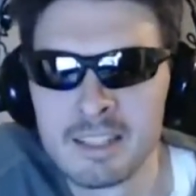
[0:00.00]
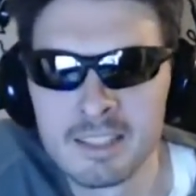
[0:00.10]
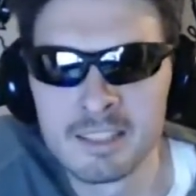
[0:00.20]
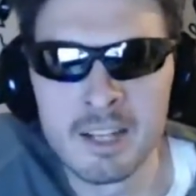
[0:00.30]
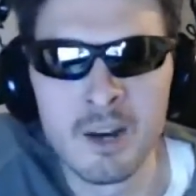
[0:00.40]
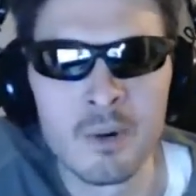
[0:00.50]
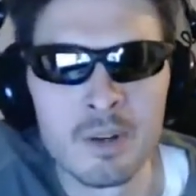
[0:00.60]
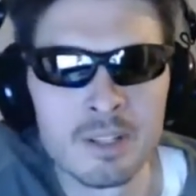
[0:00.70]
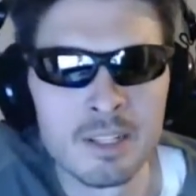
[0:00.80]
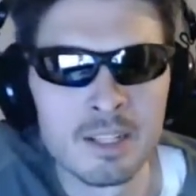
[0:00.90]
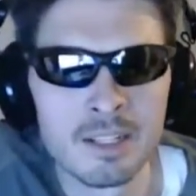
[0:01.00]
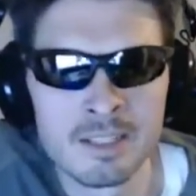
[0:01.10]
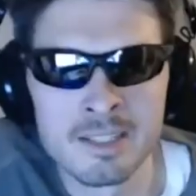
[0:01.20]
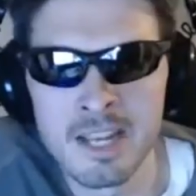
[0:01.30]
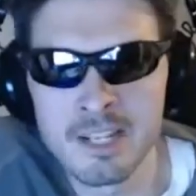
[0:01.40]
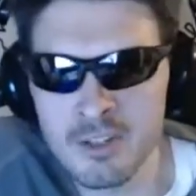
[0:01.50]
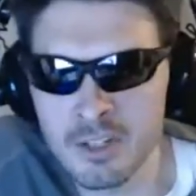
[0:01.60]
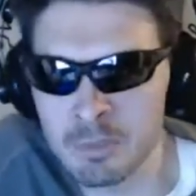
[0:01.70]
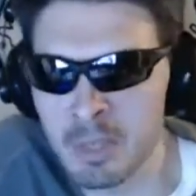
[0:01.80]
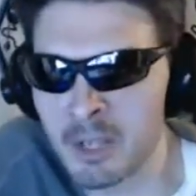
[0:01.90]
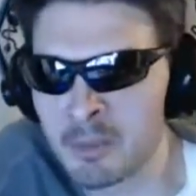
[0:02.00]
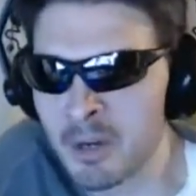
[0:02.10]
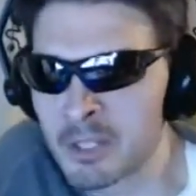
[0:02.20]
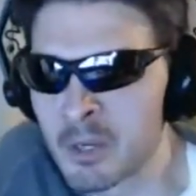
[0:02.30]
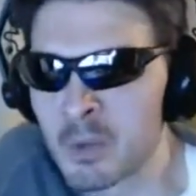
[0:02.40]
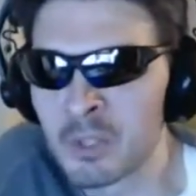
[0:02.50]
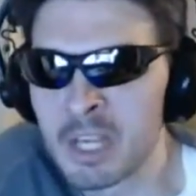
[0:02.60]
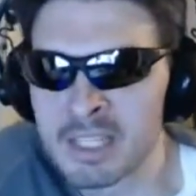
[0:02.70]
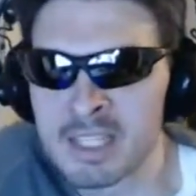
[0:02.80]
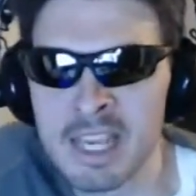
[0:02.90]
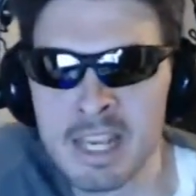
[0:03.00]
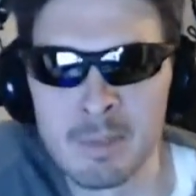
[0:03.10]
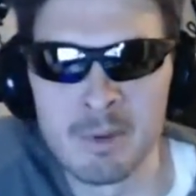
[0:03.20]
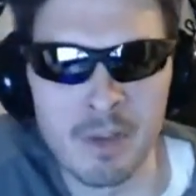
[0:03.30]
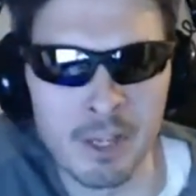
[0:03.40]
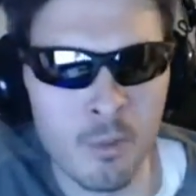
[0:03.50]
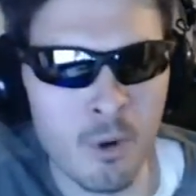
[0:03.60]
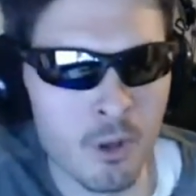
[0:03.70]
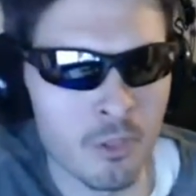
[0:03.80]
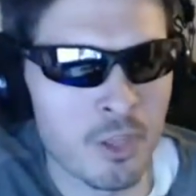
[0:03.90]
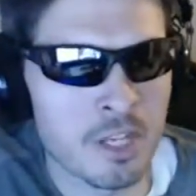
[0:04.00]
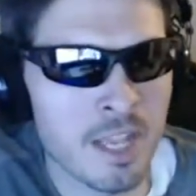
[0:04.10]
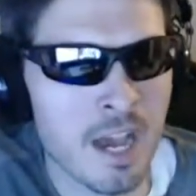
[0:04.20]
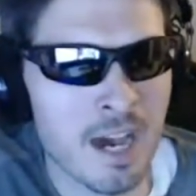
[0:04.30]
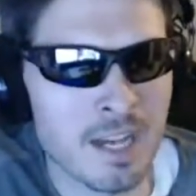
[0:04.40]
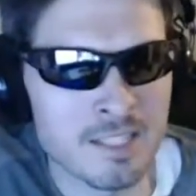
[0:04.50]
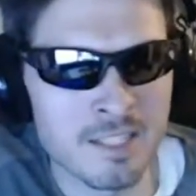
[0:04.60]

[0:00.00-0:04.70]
You know, it's dangerous, but I could probably totally outskate him if I go all thin guys.